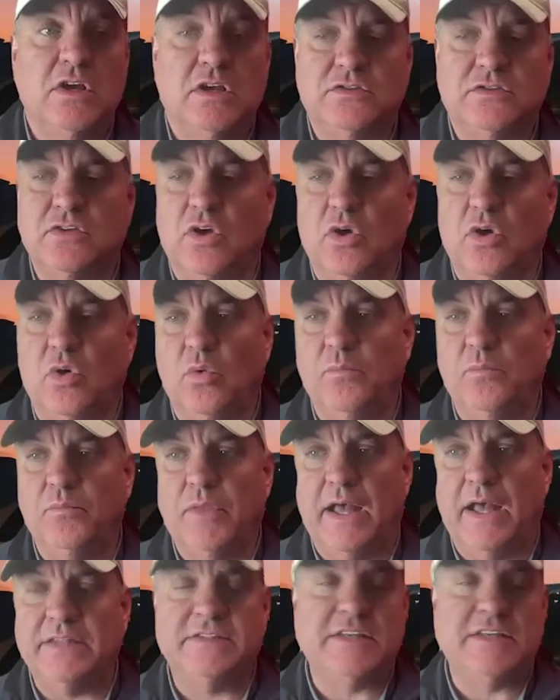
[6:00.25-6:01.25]
So
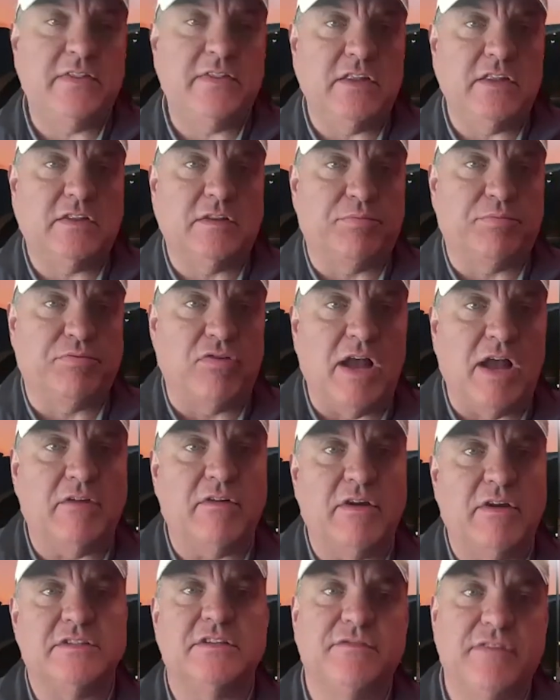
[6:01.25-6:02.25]
I'd say that the
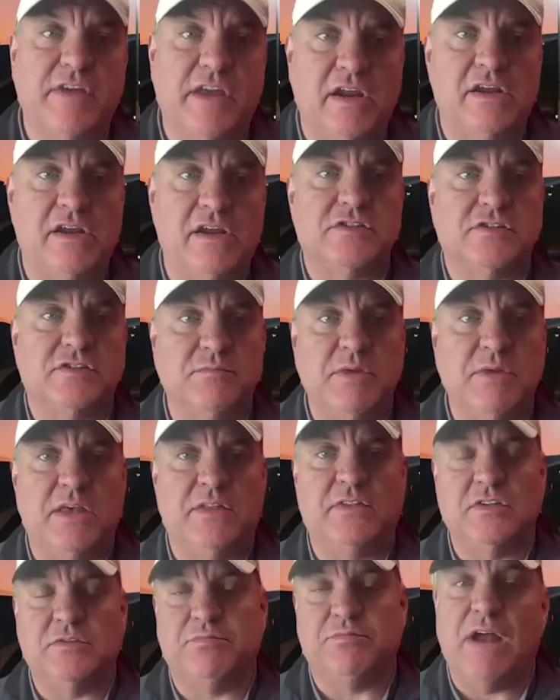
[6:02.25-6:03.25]
progress of Arian
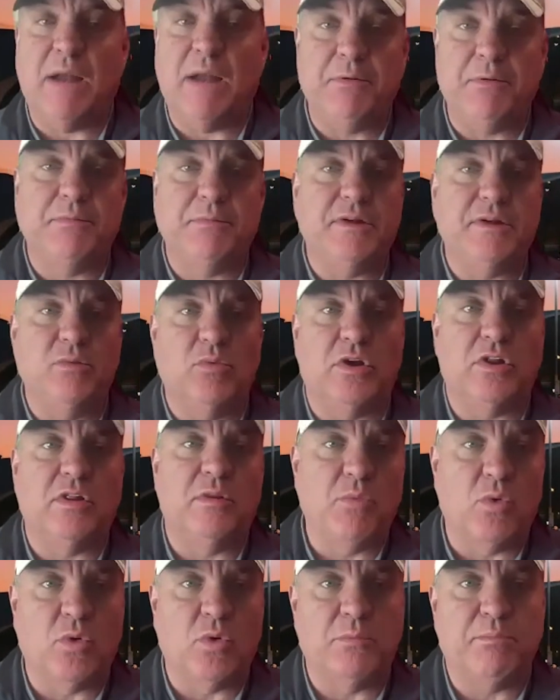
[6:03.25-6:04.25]
Smith is probably one of
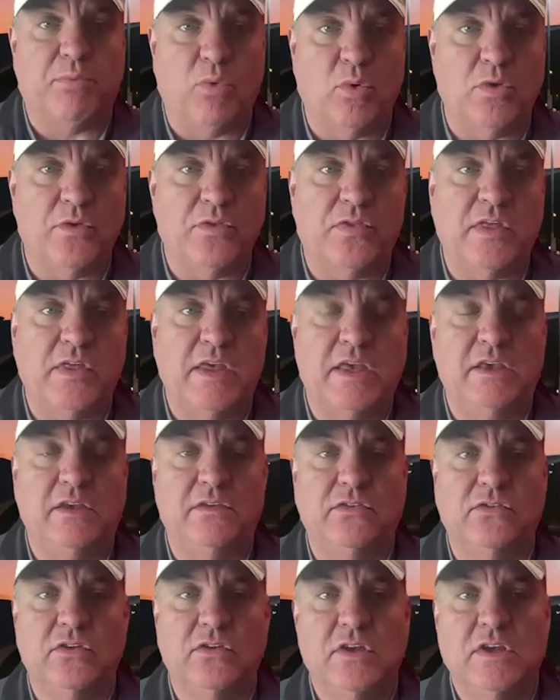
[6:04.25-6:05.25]
the more important
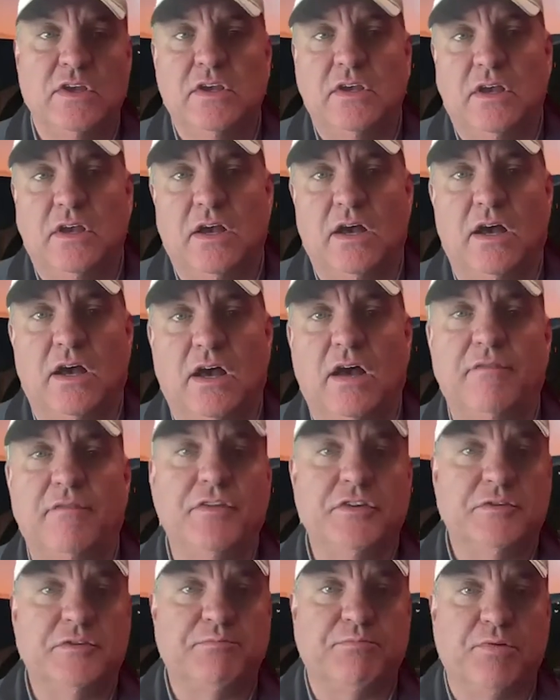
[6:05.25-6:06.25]
things of
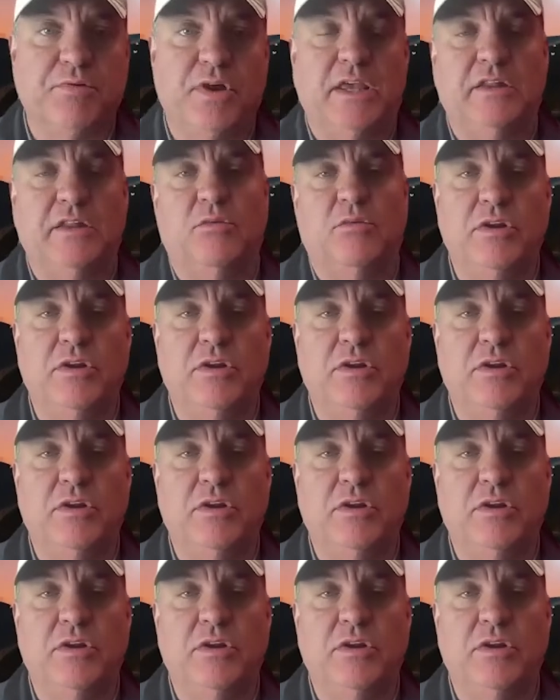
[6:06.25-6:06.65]
the spring.